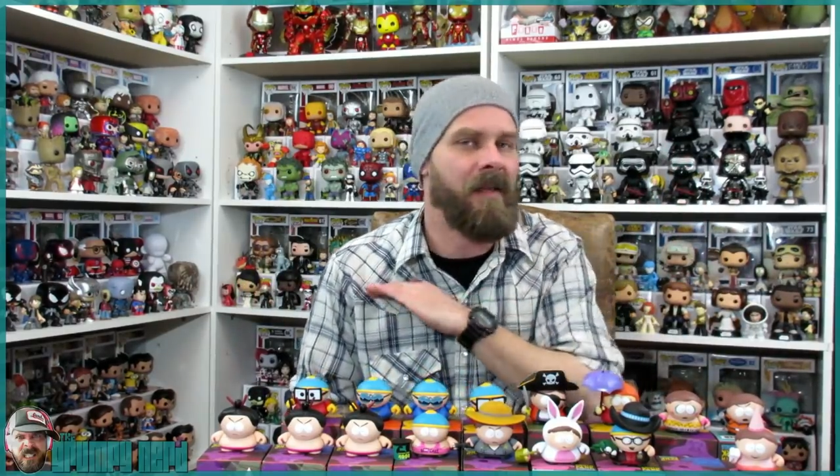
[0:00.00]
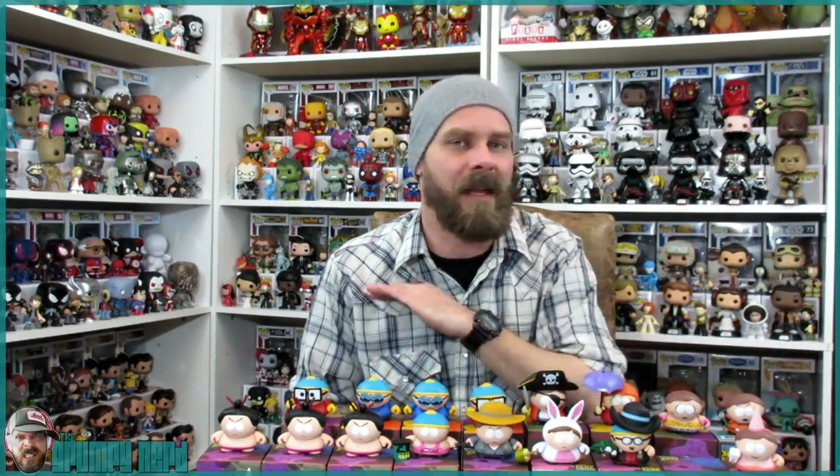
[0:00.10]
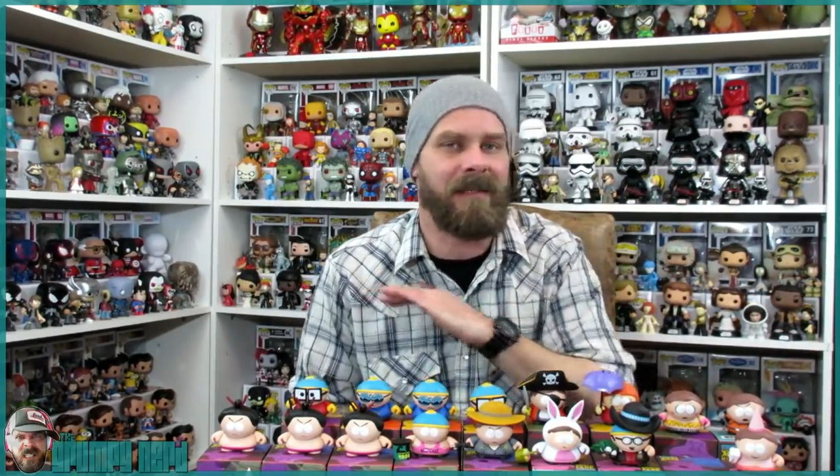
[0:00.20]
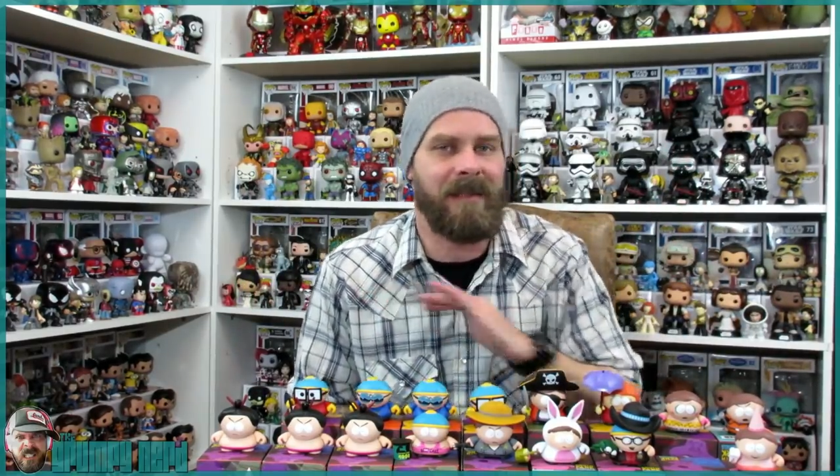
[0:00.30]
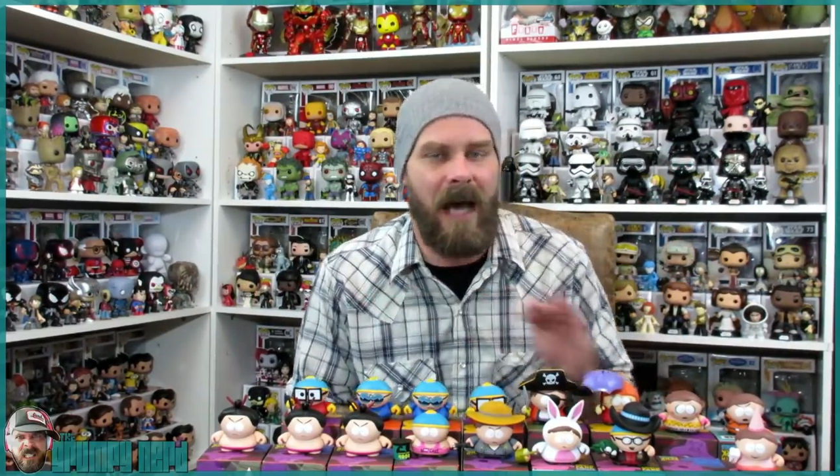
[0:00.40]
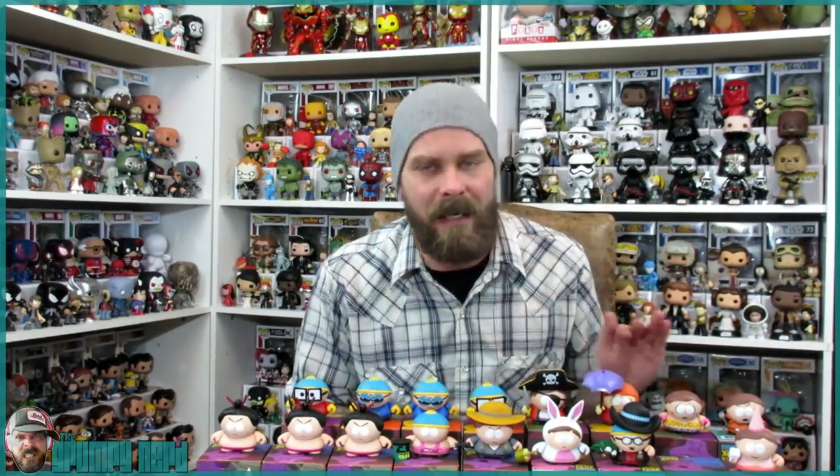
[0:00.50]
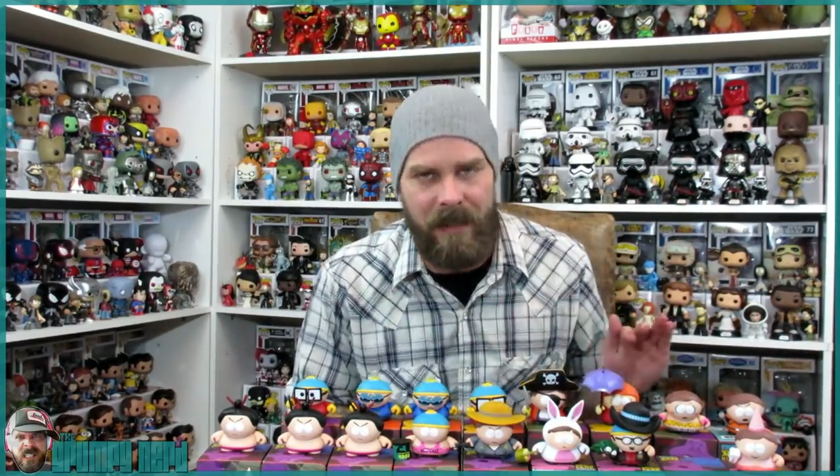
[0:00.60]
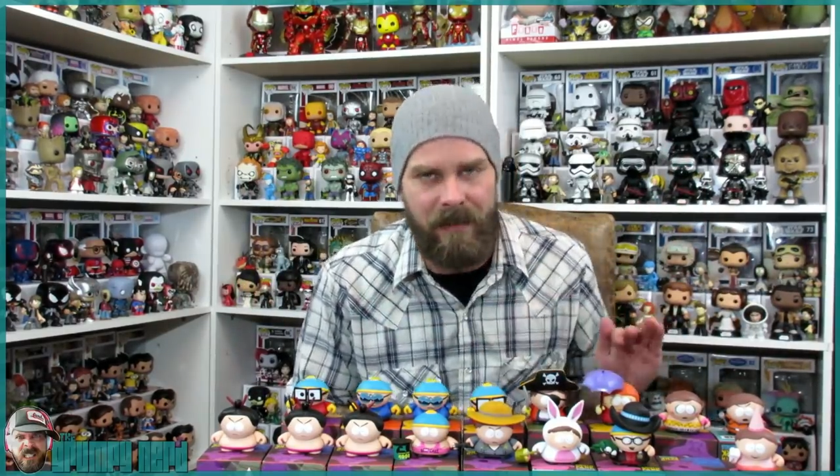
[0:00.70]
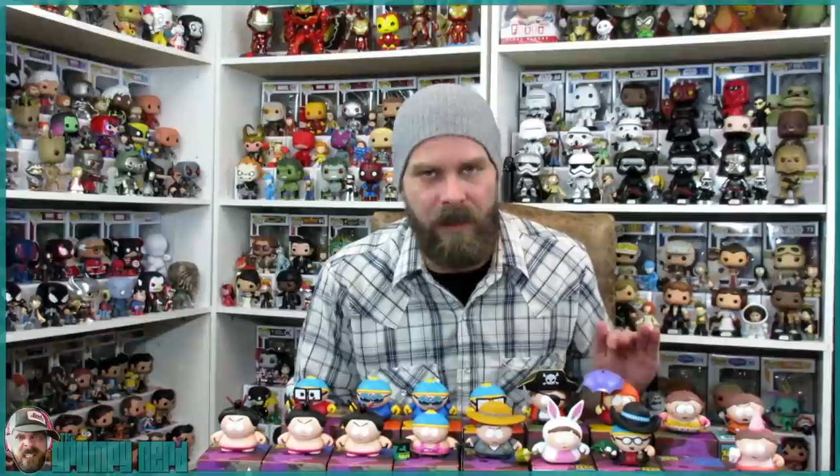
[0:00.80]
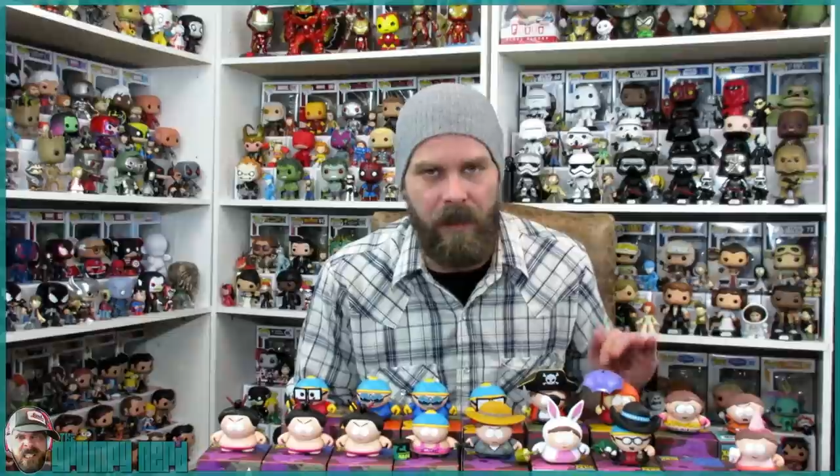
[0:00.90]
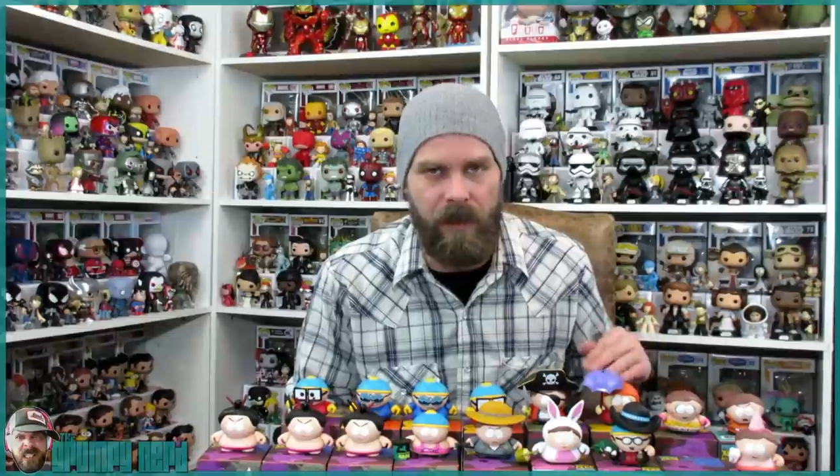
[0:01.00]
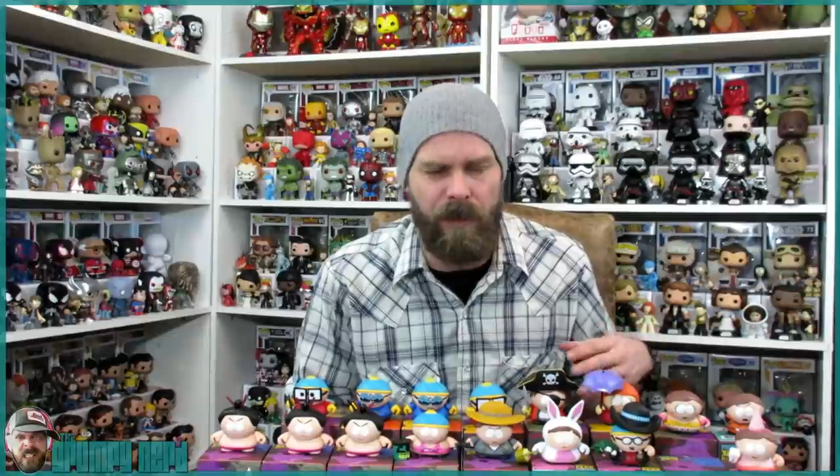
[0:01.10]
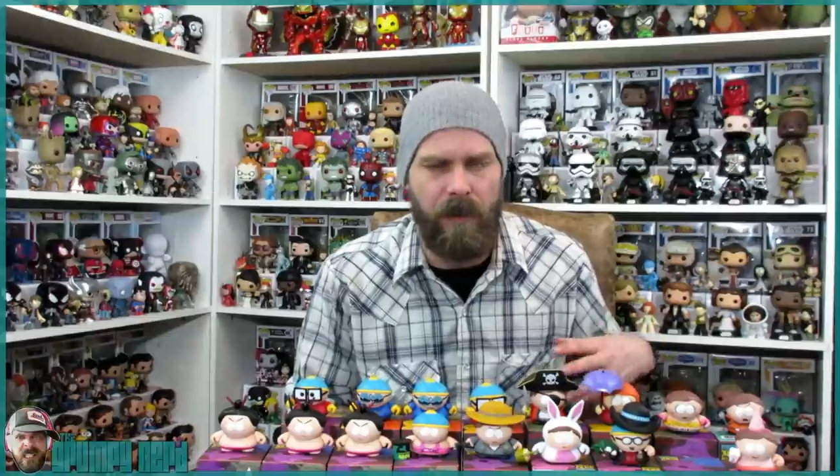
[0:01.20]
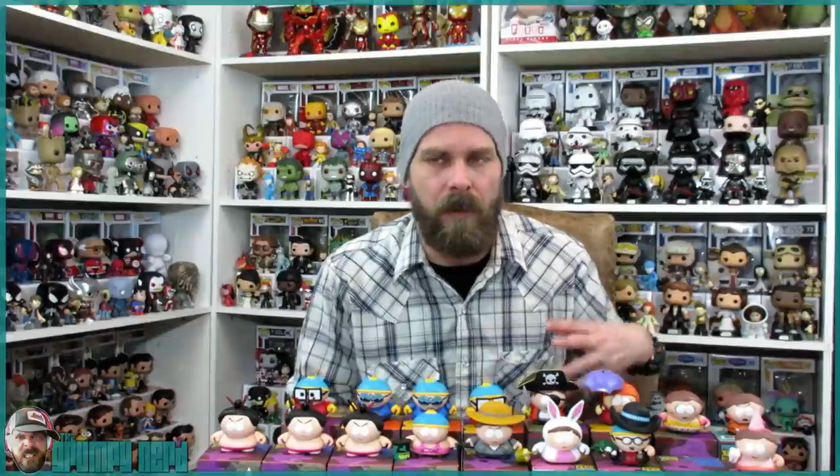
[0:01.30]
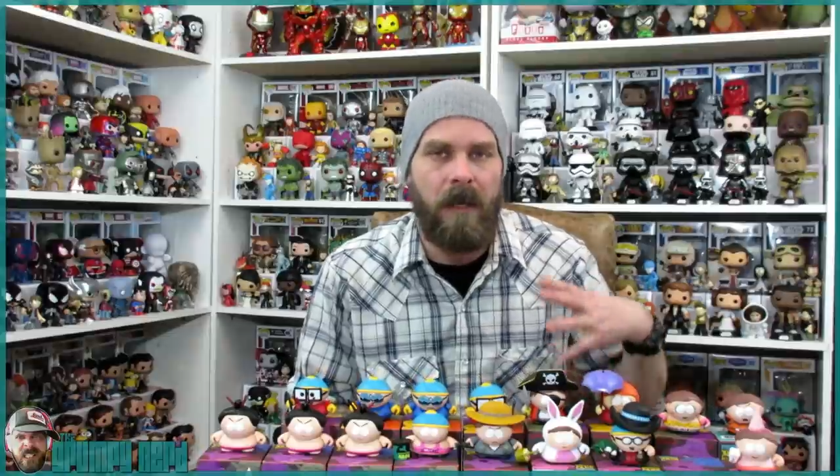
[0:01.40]
That is not necessarily
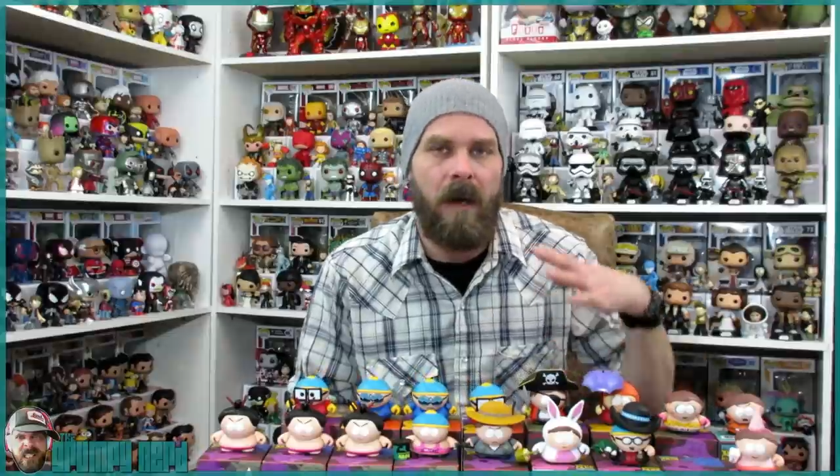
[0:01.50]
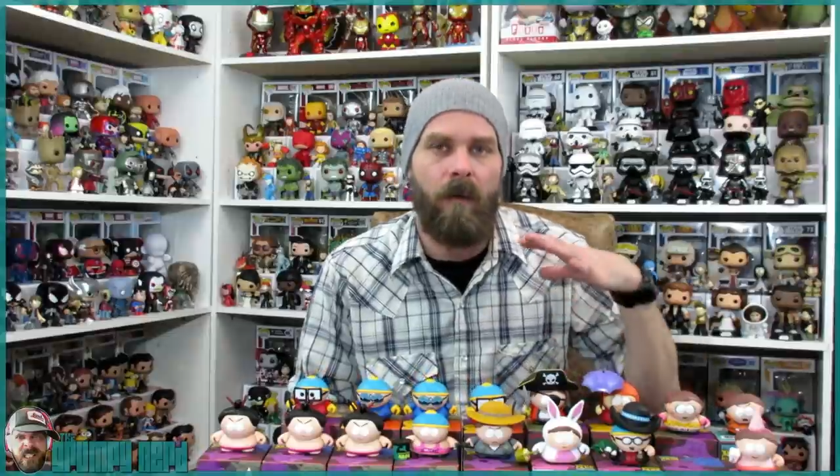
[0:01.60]
true.